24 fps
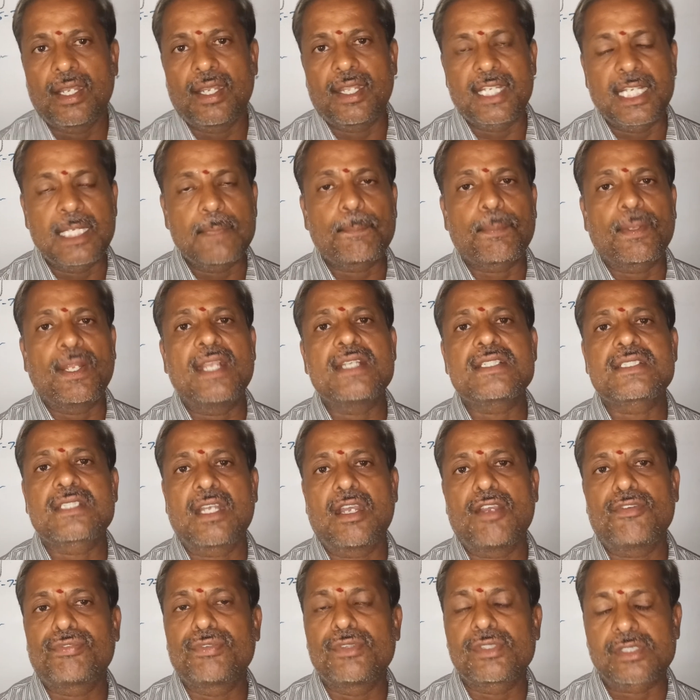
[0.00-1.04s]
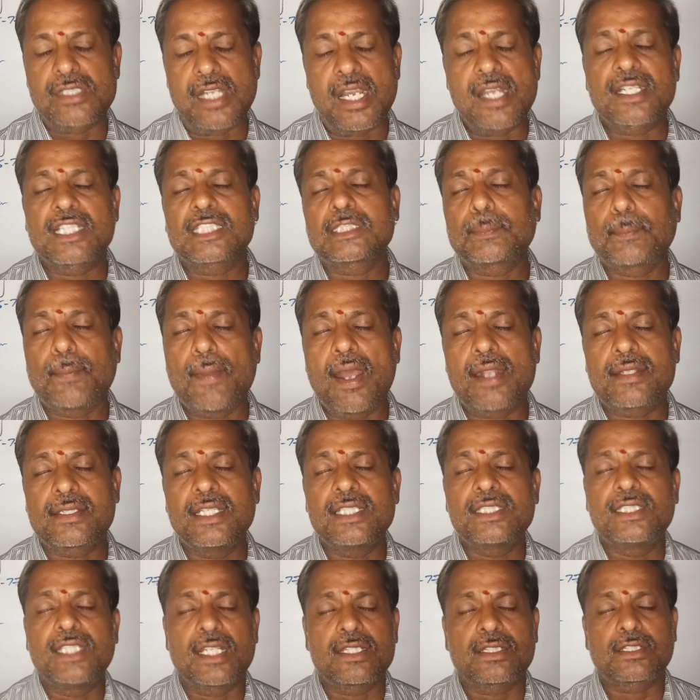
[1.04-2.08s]
in place of Congress
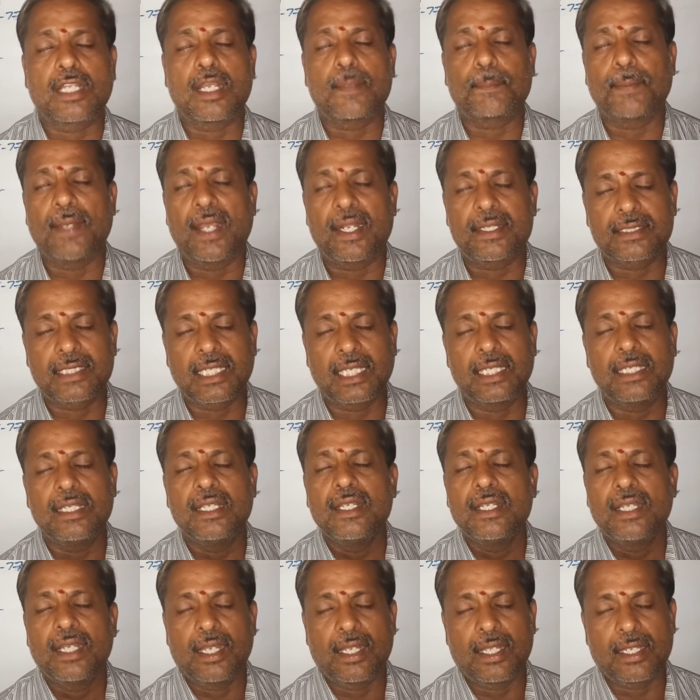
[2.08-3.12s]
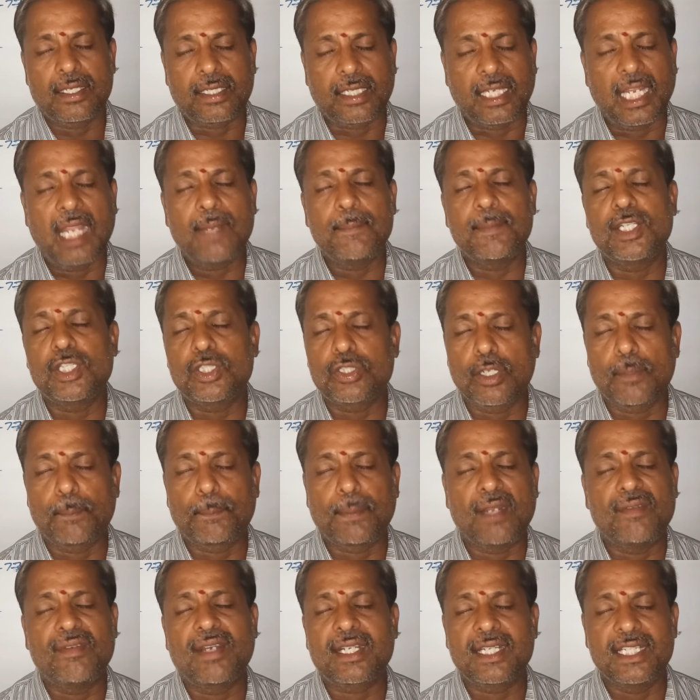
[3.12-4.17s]
party. Janata Party came into
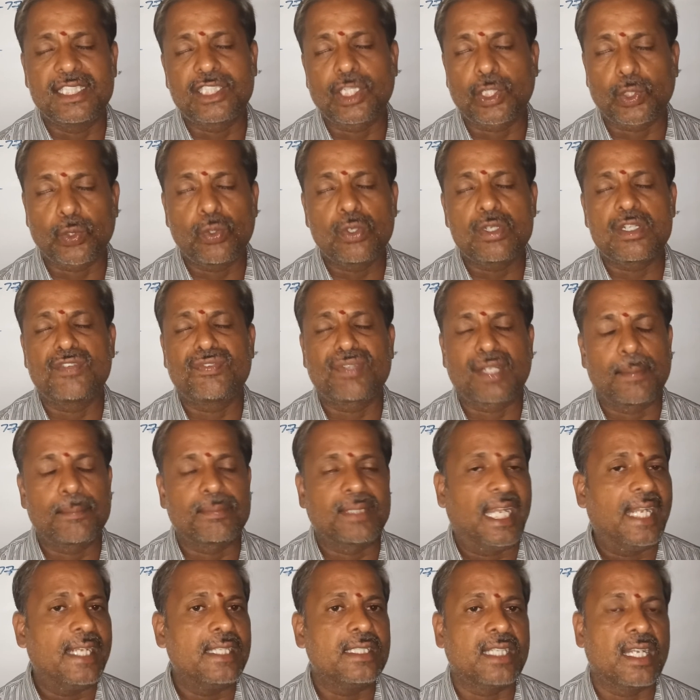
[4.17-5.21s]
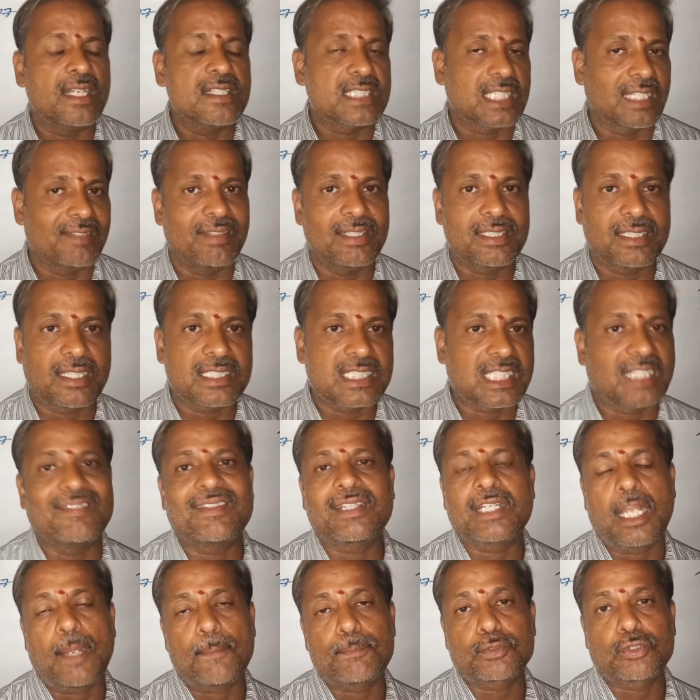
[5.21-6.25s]
power. It ruled from 1977
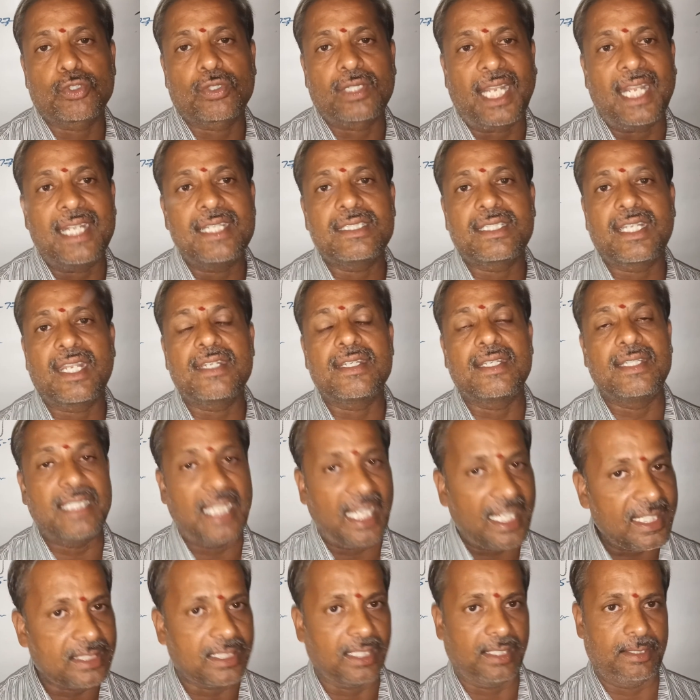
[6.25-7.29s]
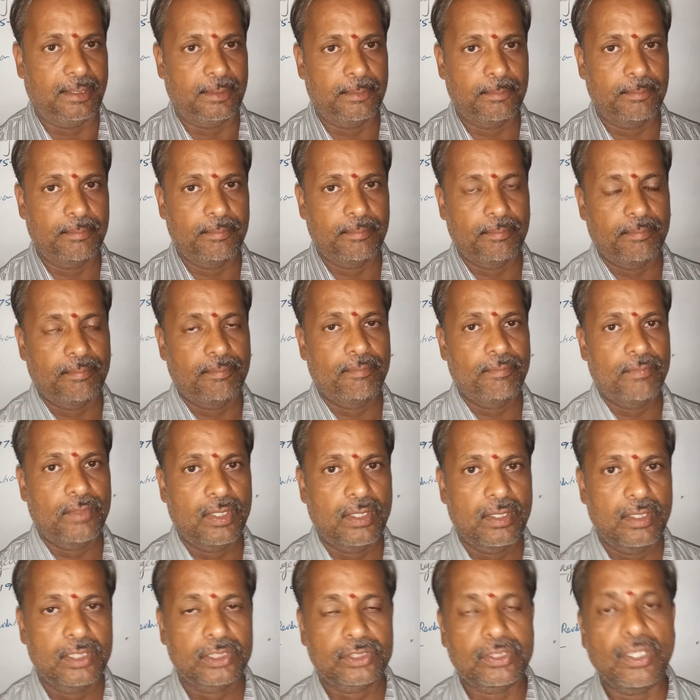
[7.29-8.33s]
up to 1980.
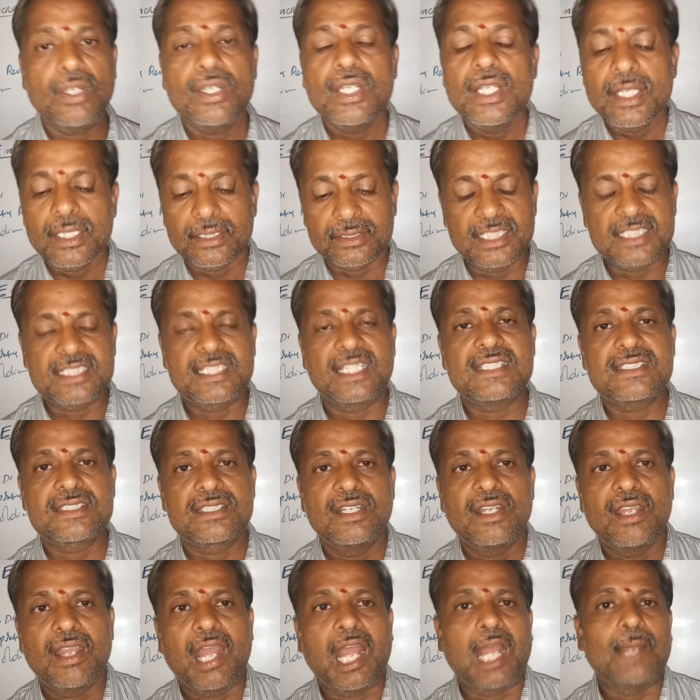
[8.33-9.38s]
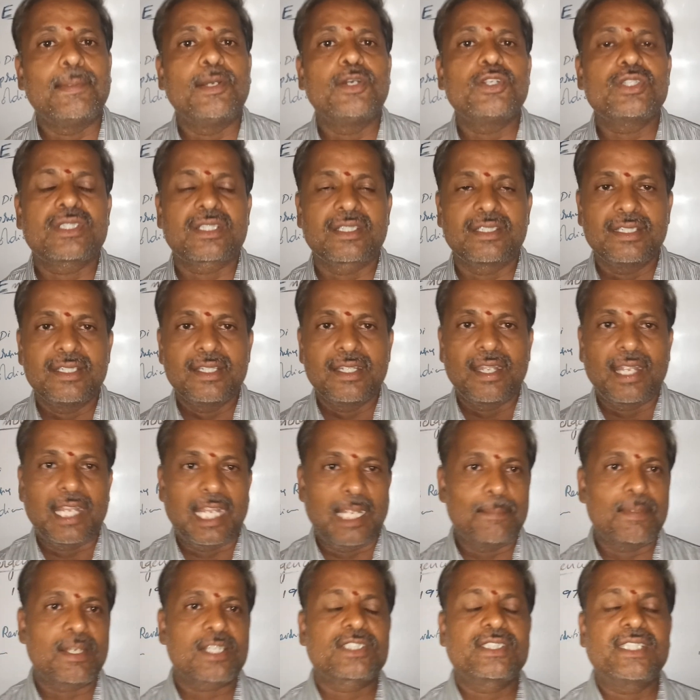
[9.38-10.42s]
So this is about
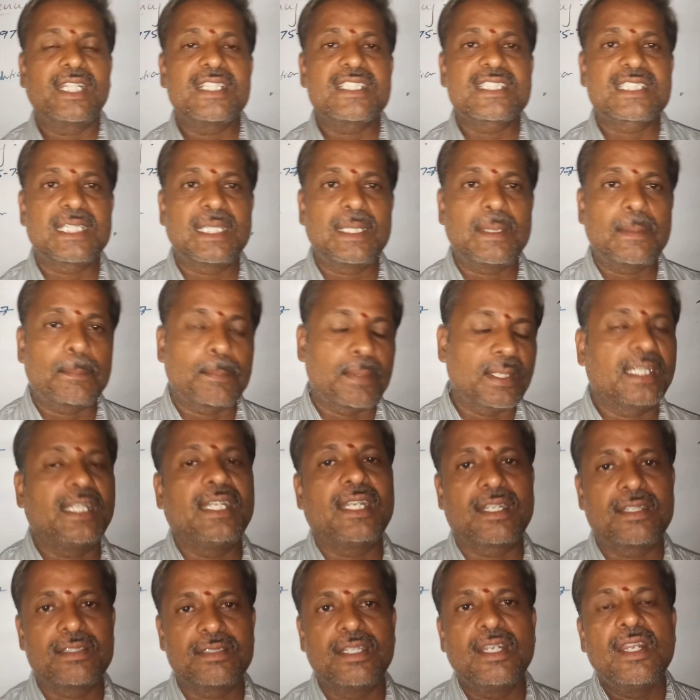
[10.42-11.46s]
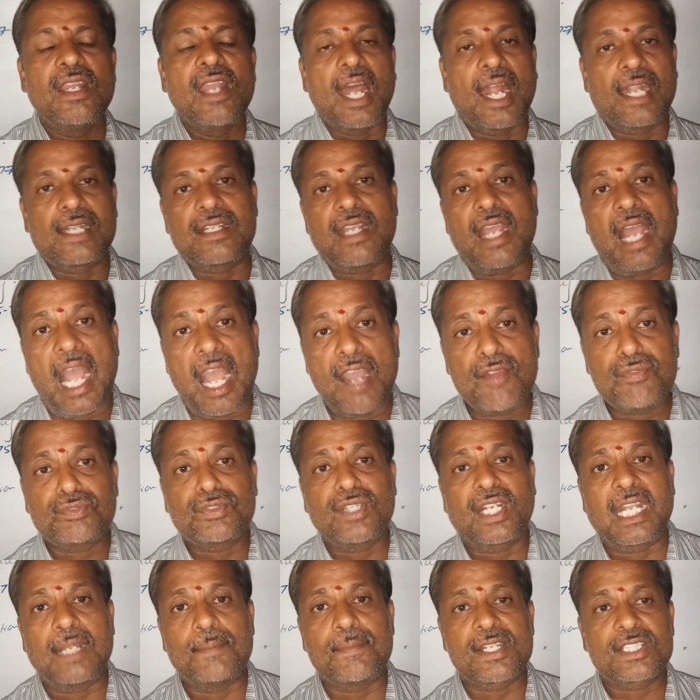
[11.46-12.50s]
emergency period. And after
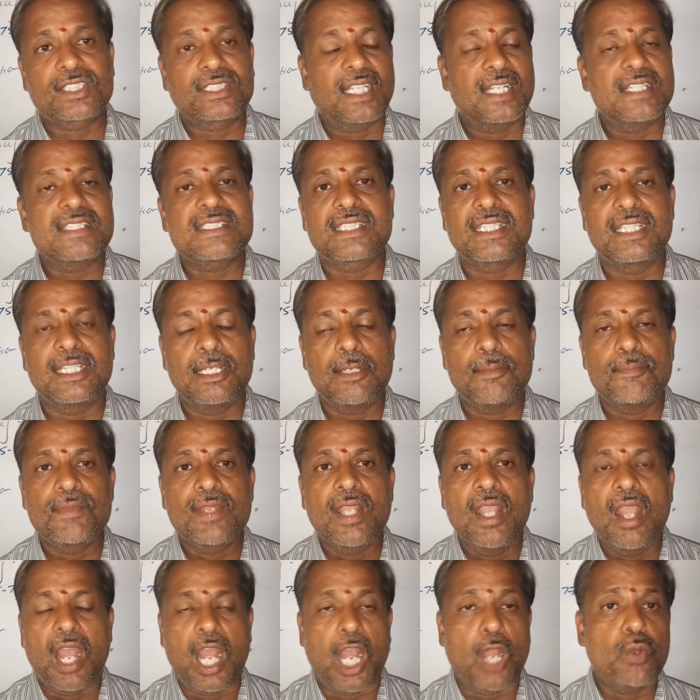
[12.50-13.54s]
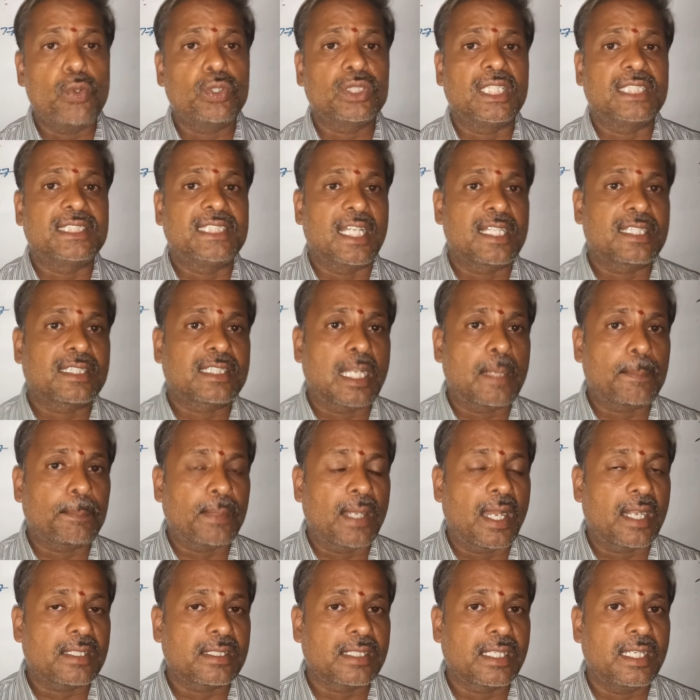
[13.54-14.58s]
emergency, how the Janata
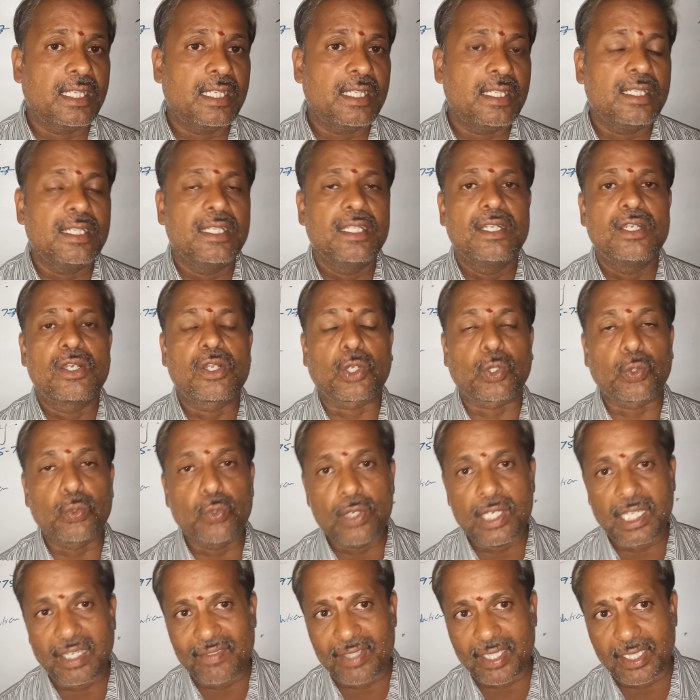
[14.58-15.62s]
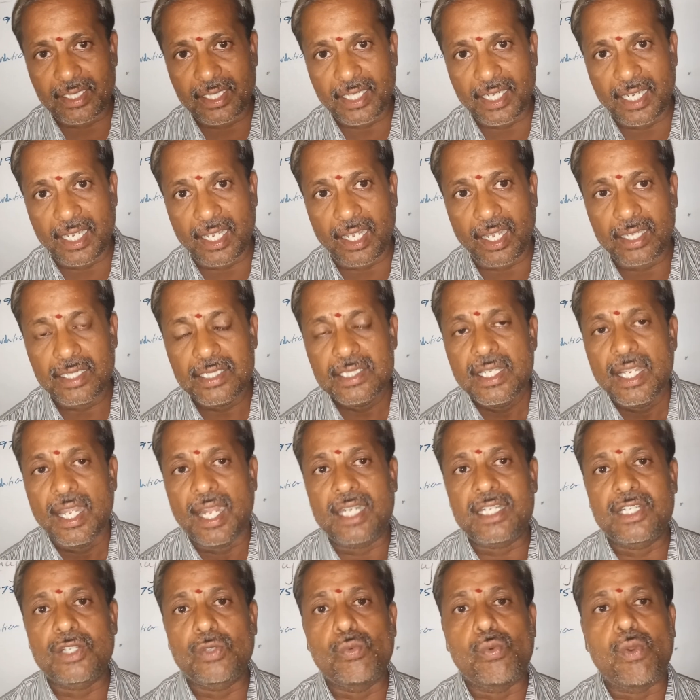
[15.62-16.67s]
Party ruled our India
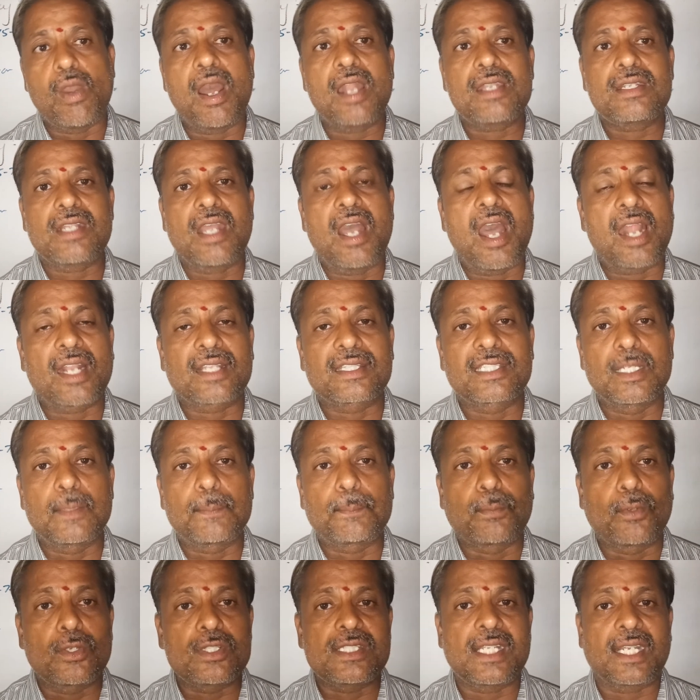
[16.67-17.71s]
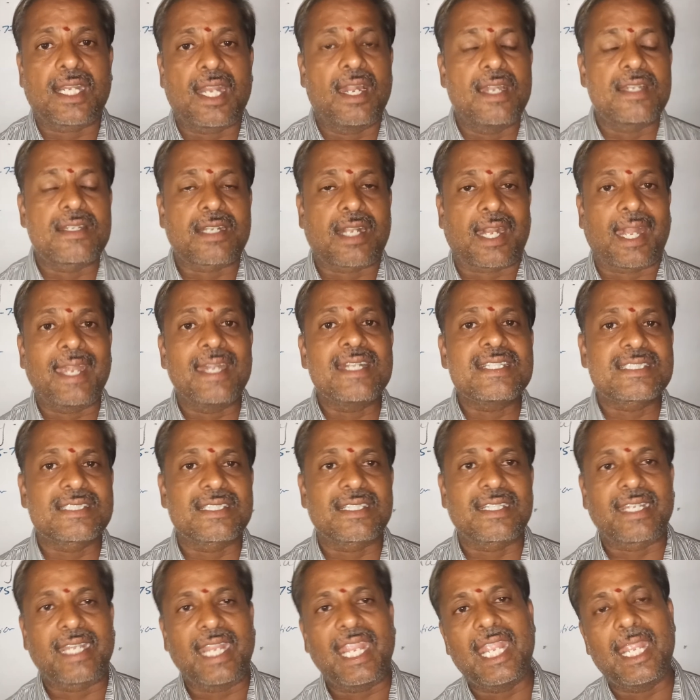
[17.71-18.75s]
and what are the political trends
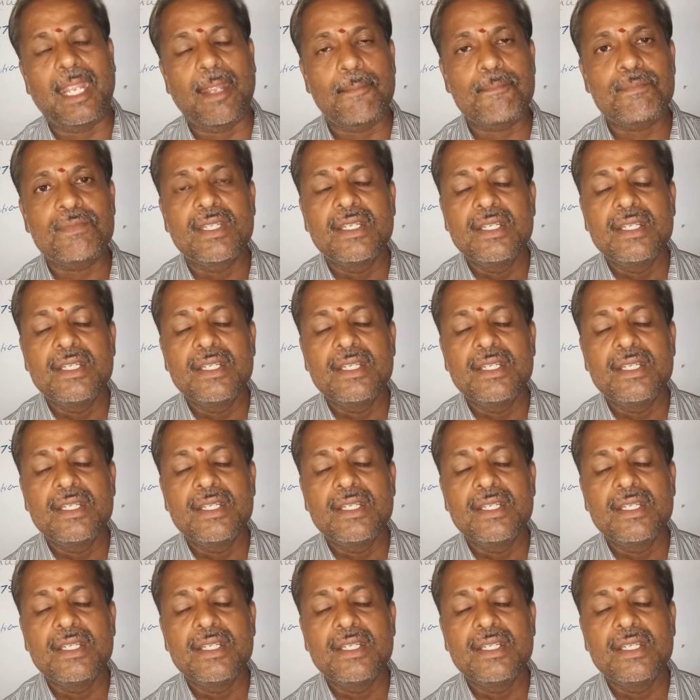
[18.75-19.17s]
came.